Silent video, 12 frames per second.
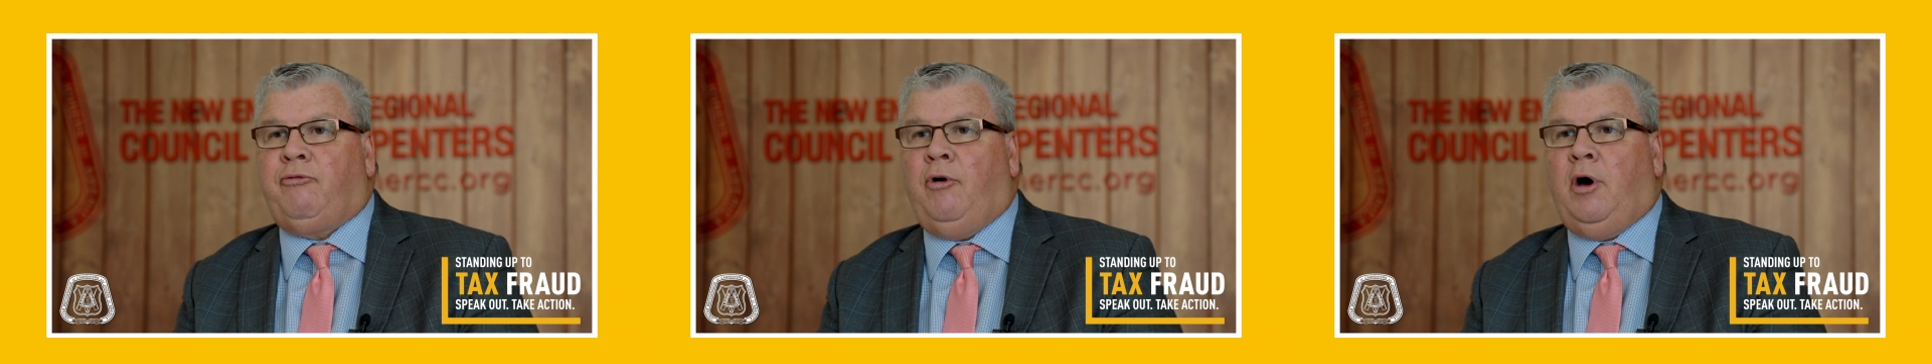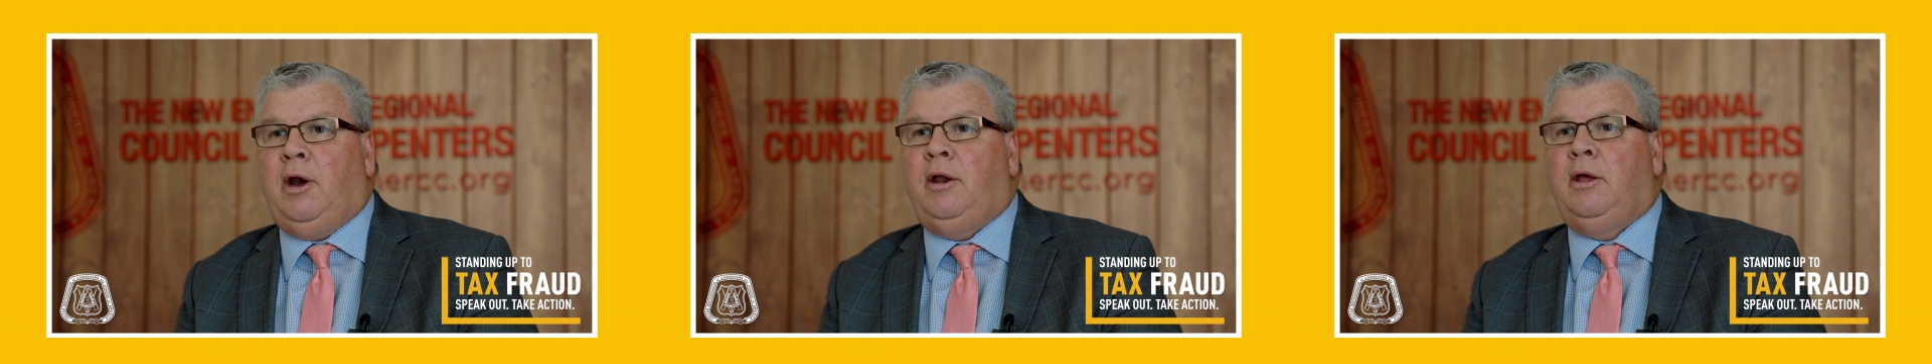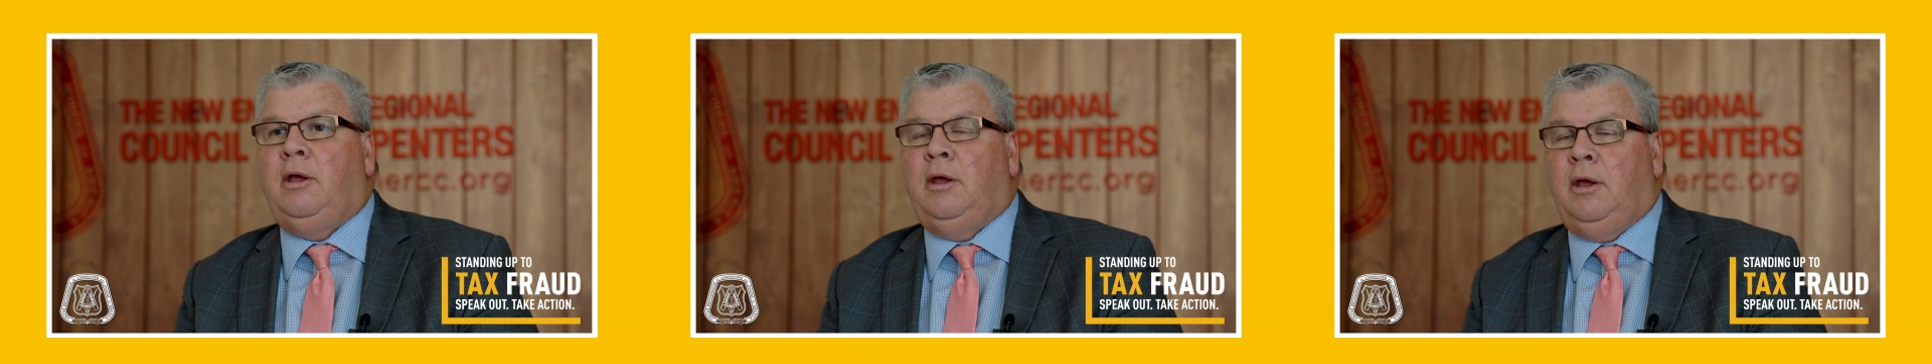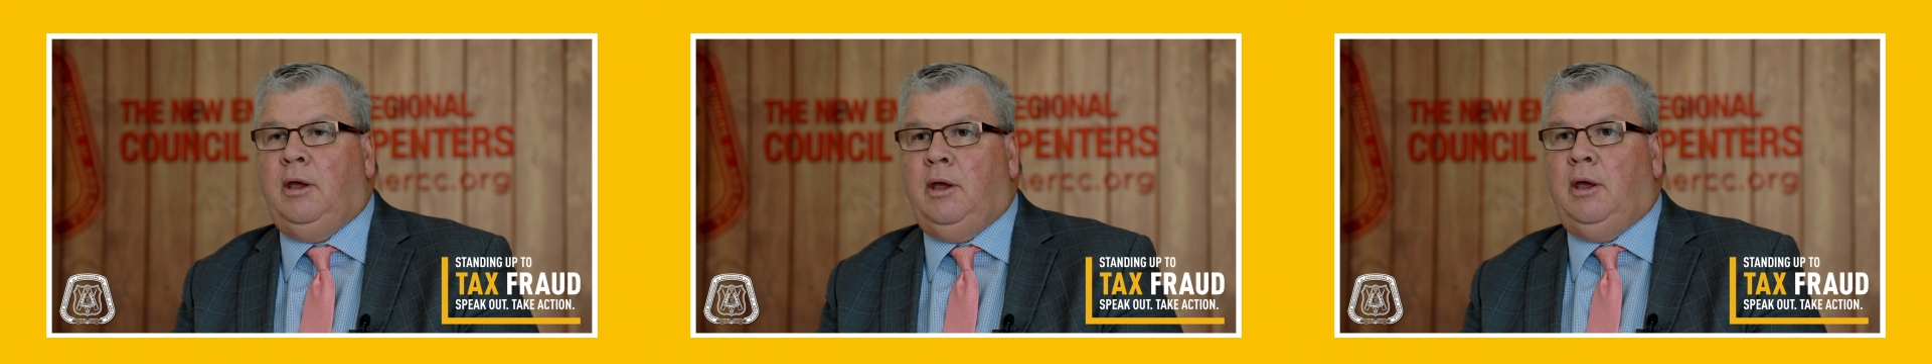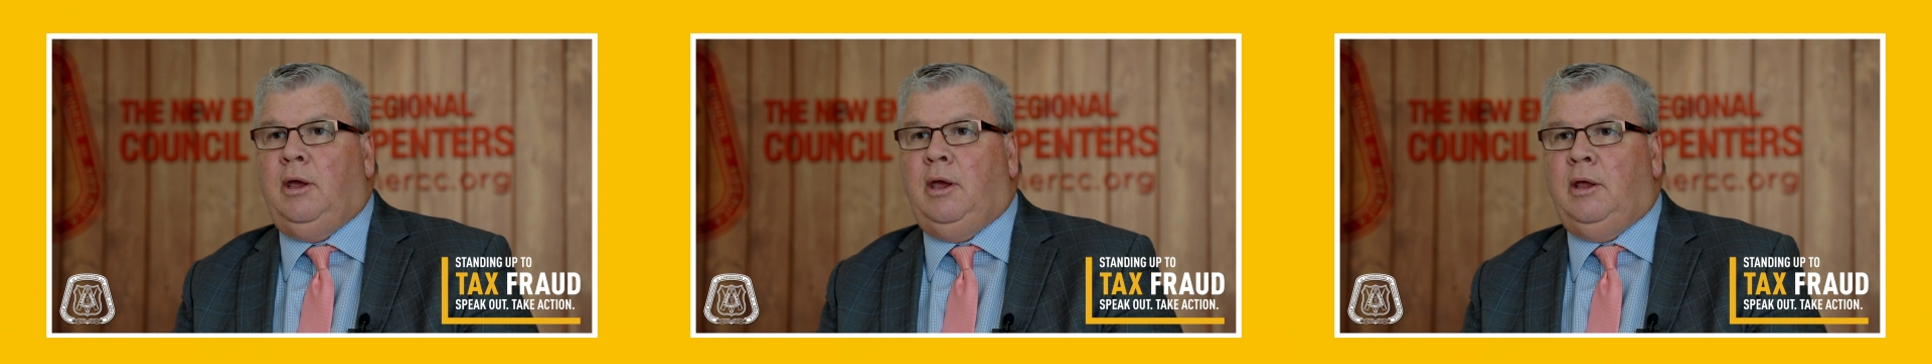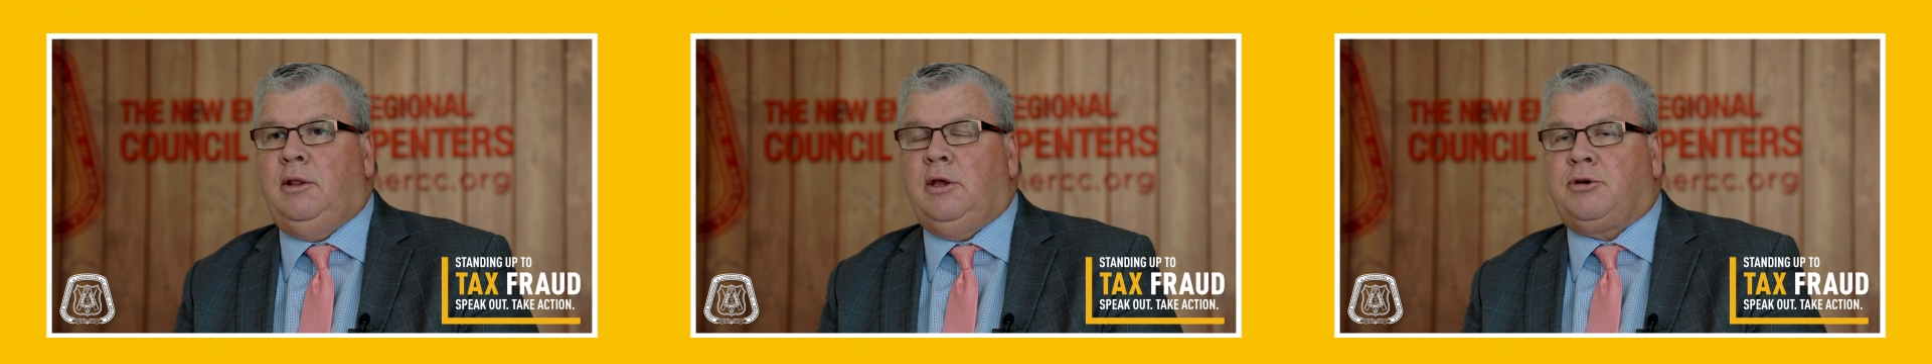fraud
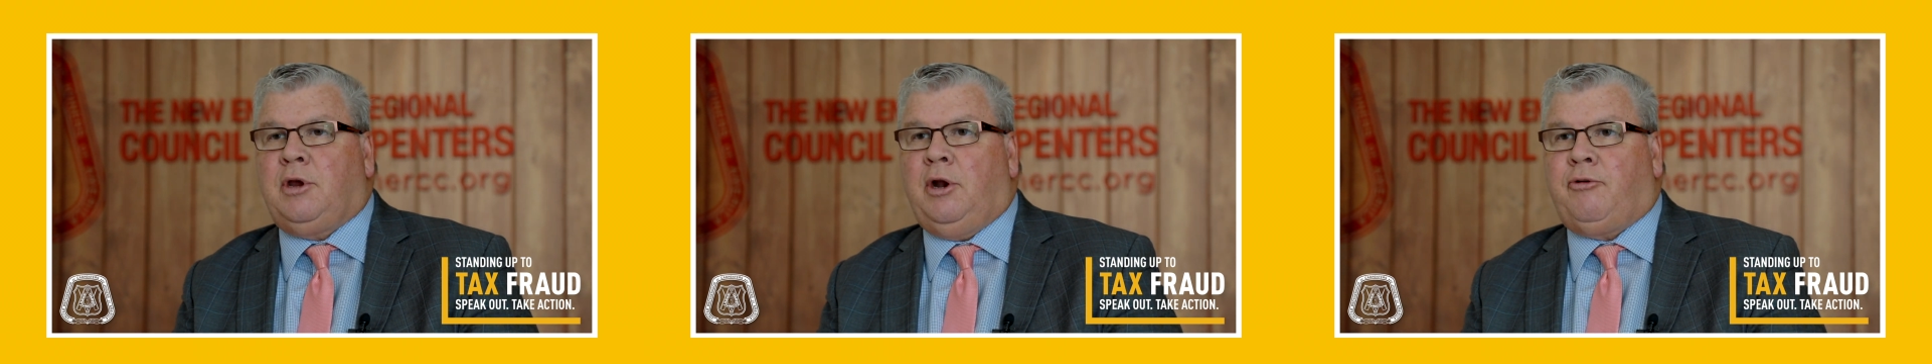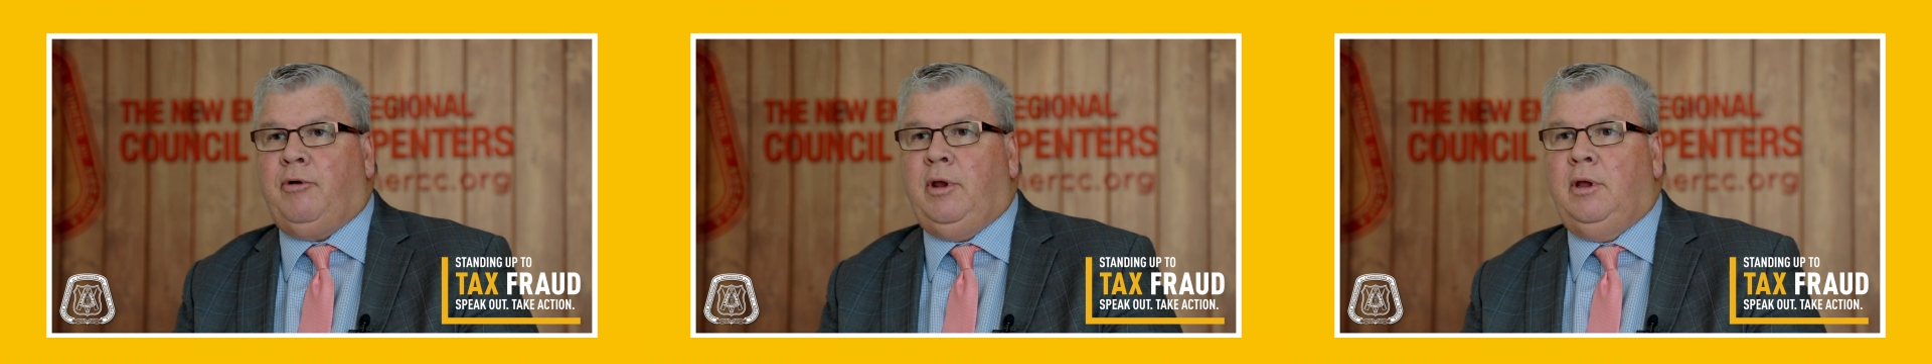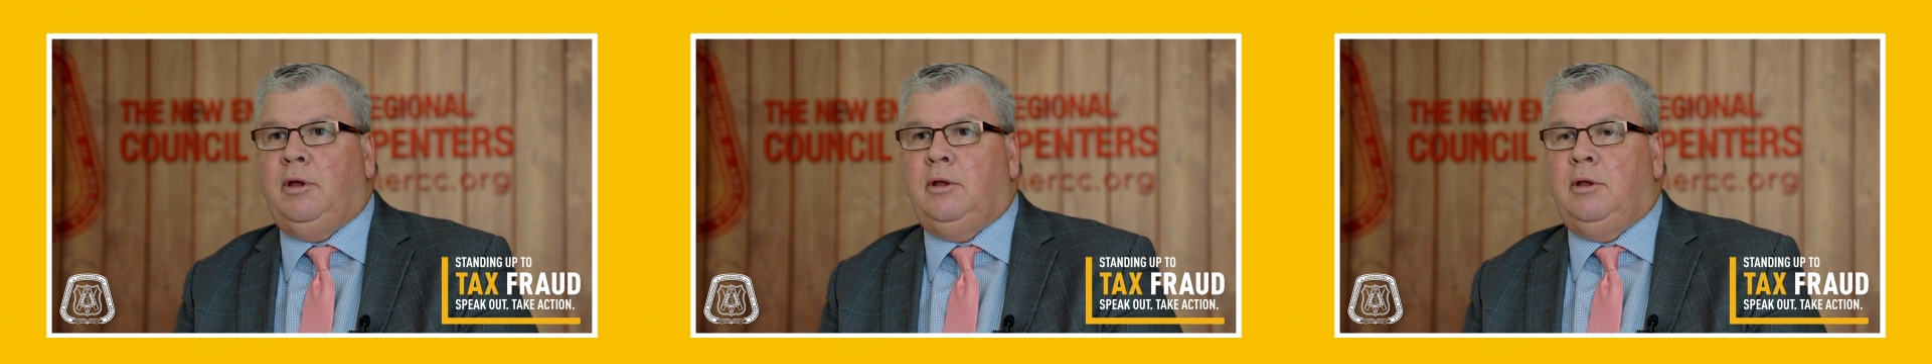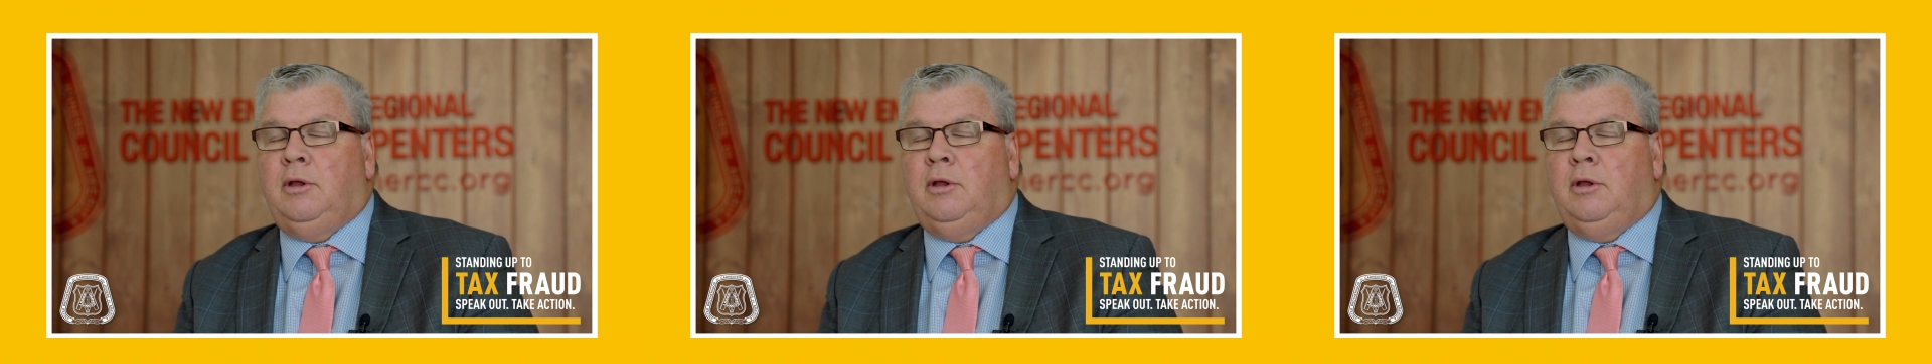in this country.